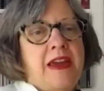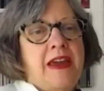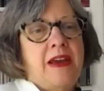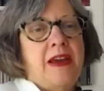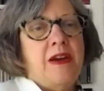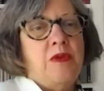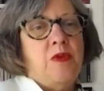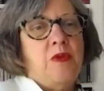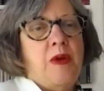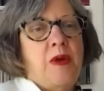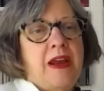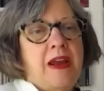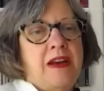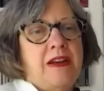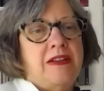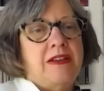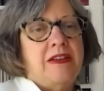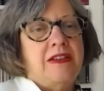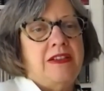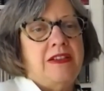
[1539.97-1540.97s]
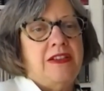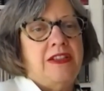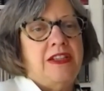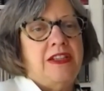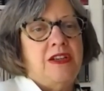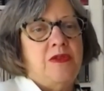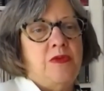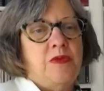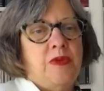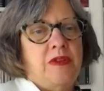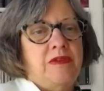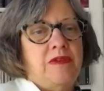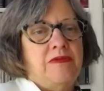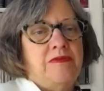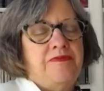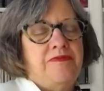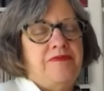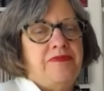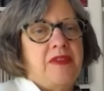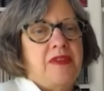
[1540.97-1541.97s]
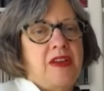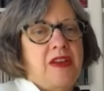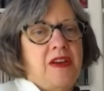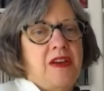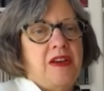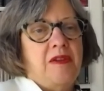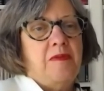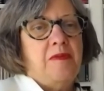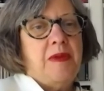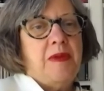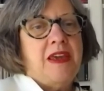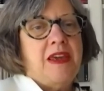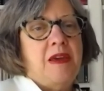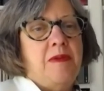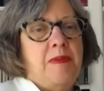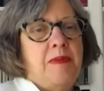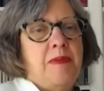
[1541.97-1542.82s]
But we can't wait to see you. We'll